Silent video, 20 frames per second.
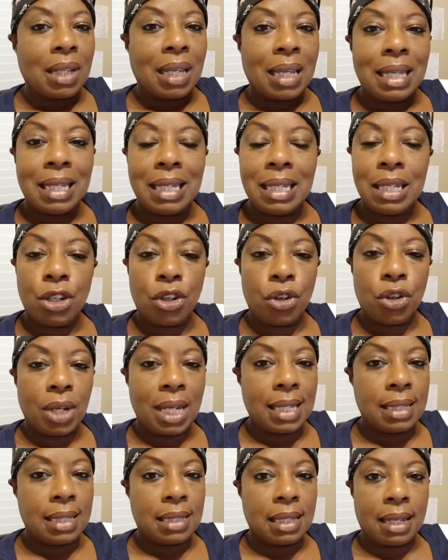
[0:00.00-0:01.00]
Here
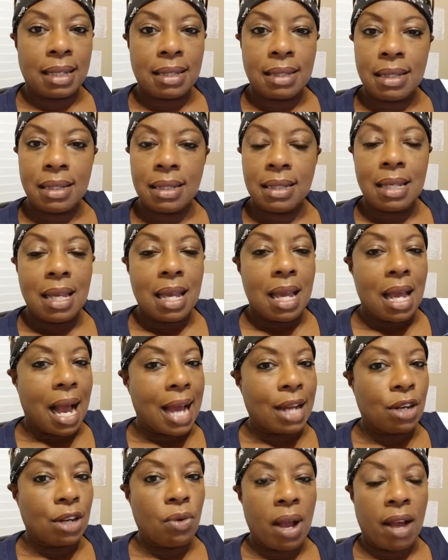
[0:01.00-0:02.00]
in Texas,
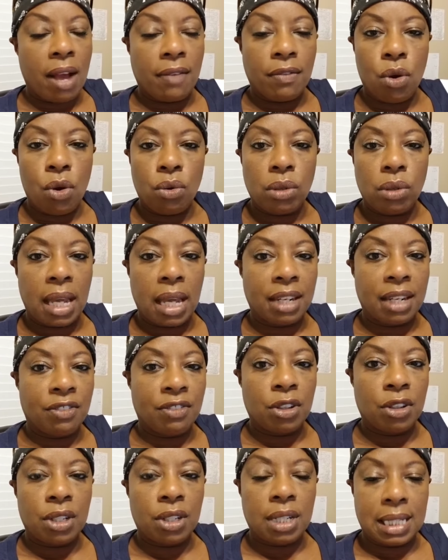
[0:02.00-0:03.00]
I don't have a whole lot
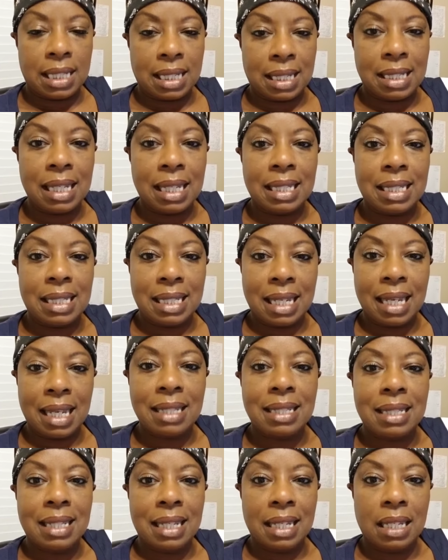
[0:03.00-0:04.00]
of success
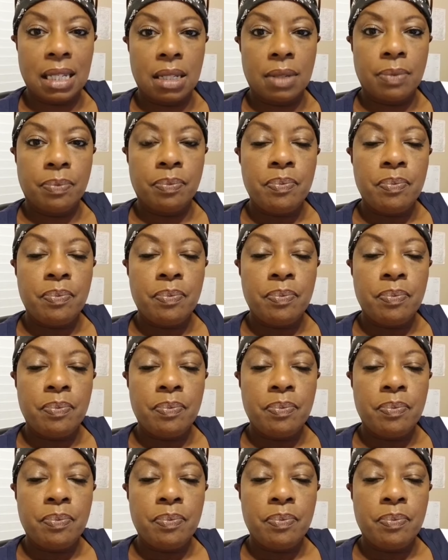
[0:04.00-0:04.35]
texting.